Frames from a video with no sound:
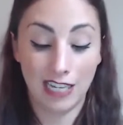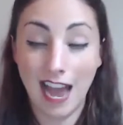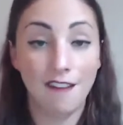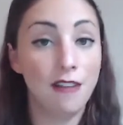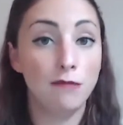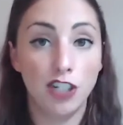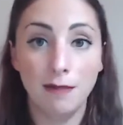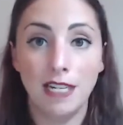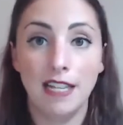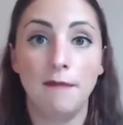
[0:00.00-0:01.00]
have them
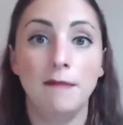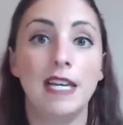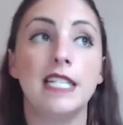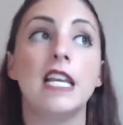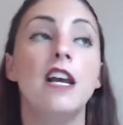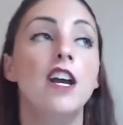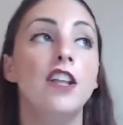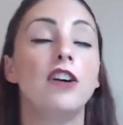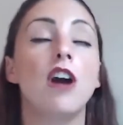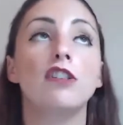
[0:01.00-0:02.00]
shipped to them, because
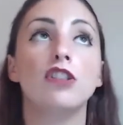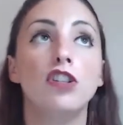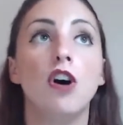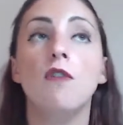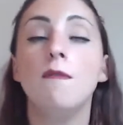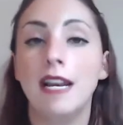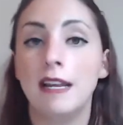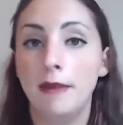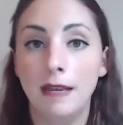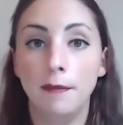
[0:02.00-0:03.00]
there are so many
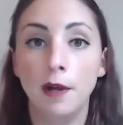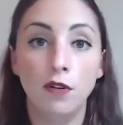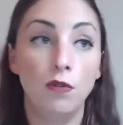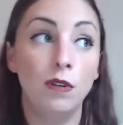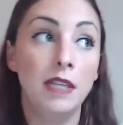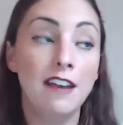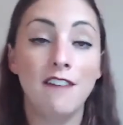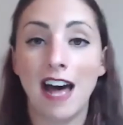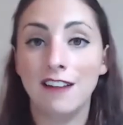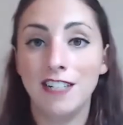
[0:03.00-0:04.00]
people who live
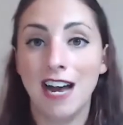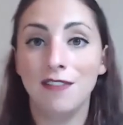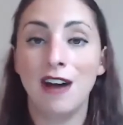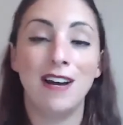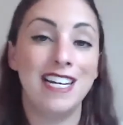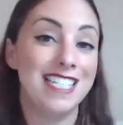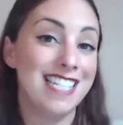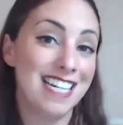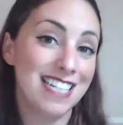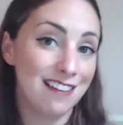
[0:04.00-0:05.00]
out of town that want to
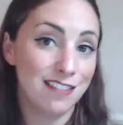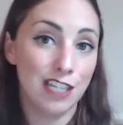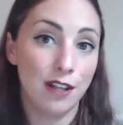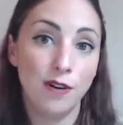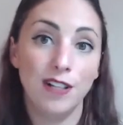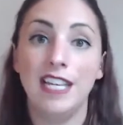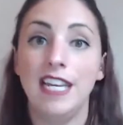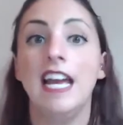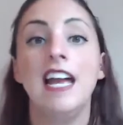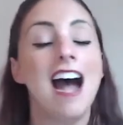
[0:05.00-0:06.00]
send gifts locally